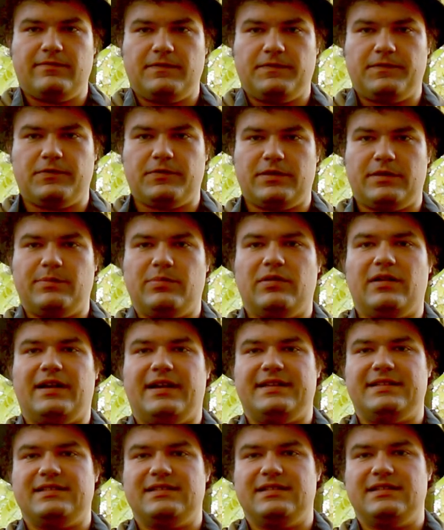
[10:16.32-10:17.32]
for the
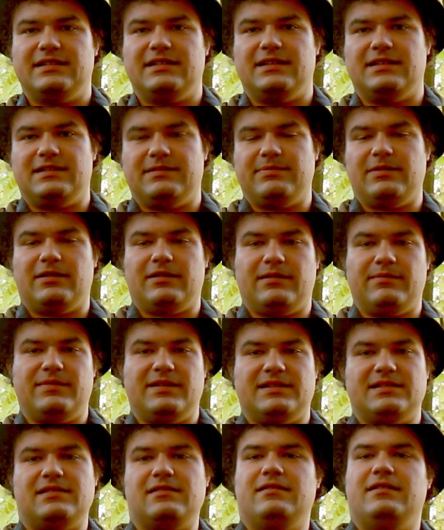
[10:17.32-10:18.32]
price, it's about the
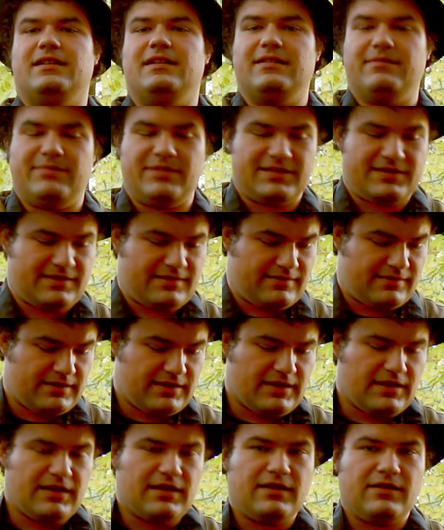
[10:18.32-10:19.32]
best there is.
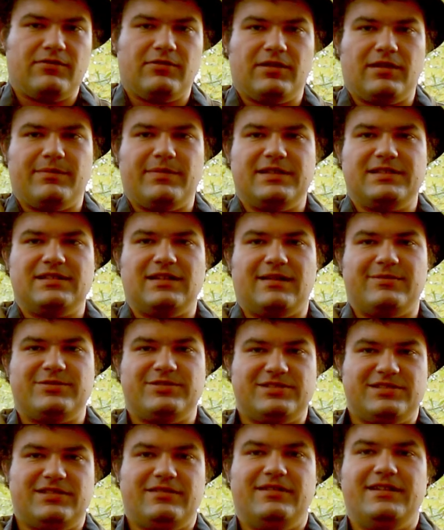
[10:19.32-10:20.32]
One of the best
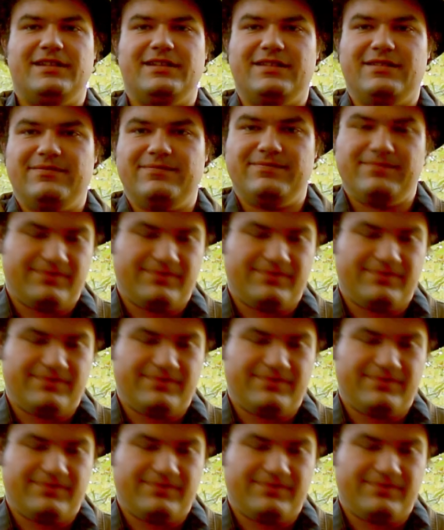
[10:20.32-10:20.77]
options there is.